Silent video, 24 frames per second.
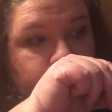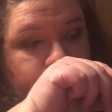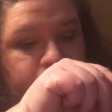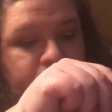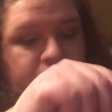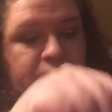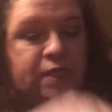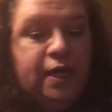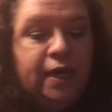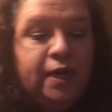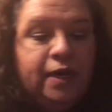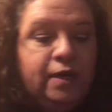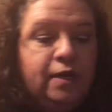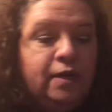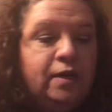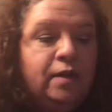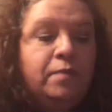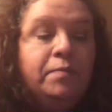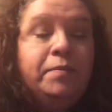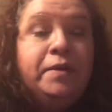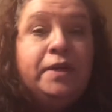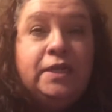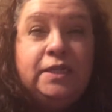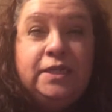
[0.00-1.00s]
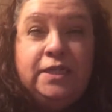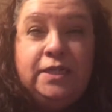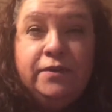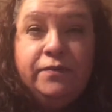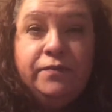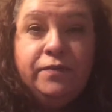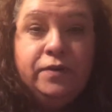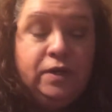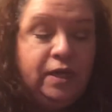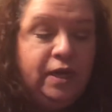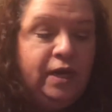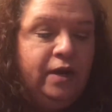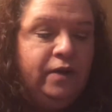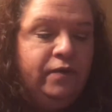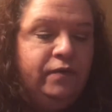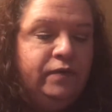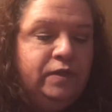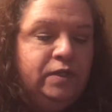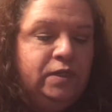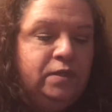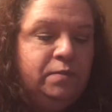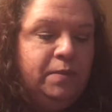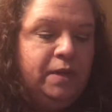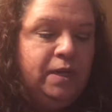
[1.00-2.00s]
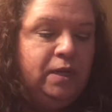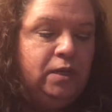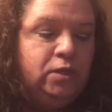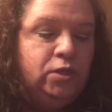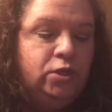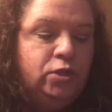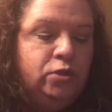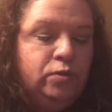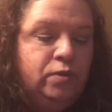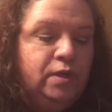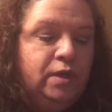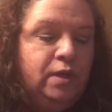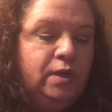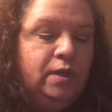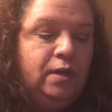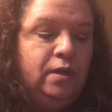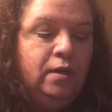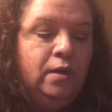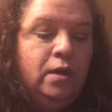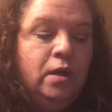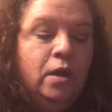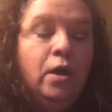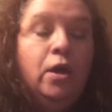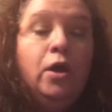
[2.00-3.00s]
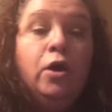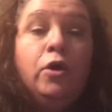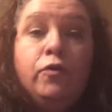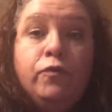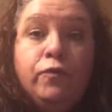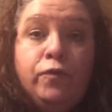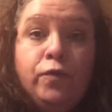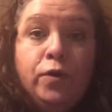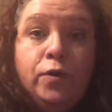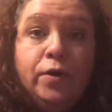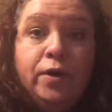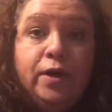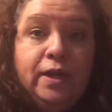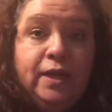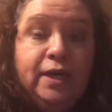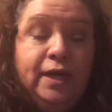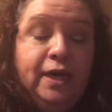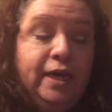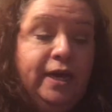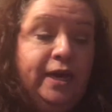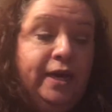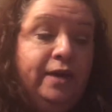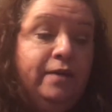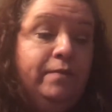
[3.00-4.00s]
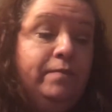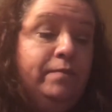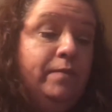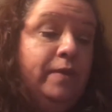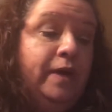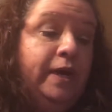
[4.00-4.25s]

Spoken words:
It's got a little bit different kind of a smell to it, a little florally.